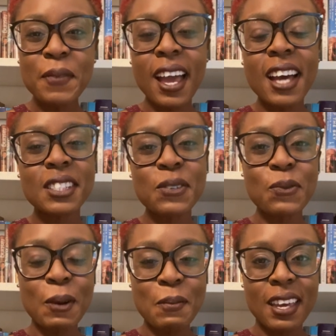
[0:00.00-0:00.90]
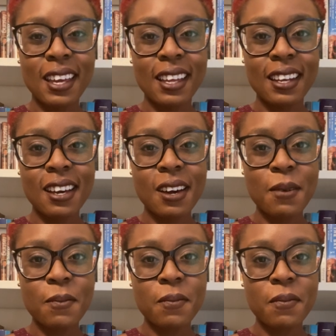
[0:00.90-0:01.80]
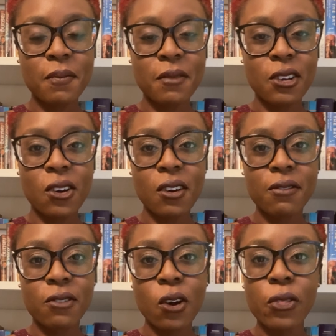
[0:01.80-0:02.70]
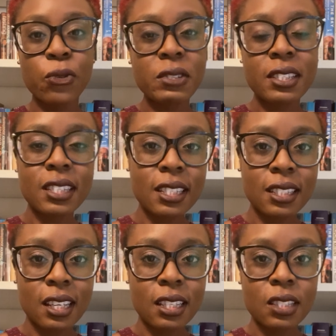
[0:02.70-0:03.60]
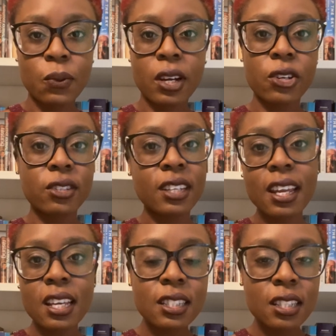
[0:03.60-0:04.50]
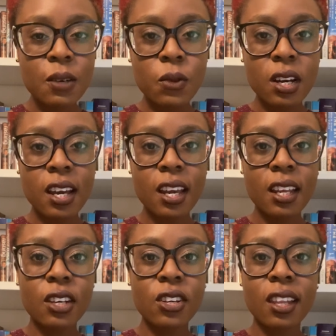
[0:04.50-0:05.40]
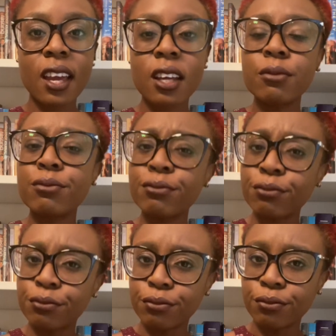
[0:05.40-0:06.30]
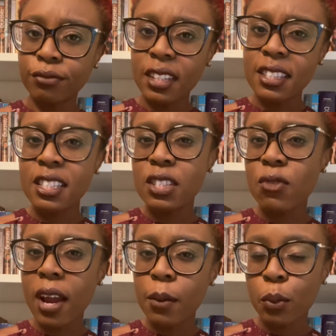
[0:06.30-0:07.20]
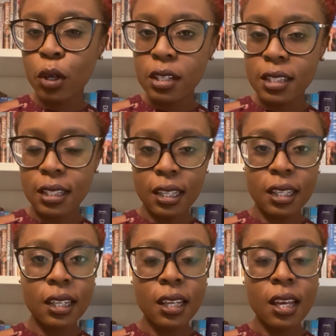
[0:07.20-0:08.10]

As a woman, I've gone through seasons where you're dating someone and you're like, is this the right person?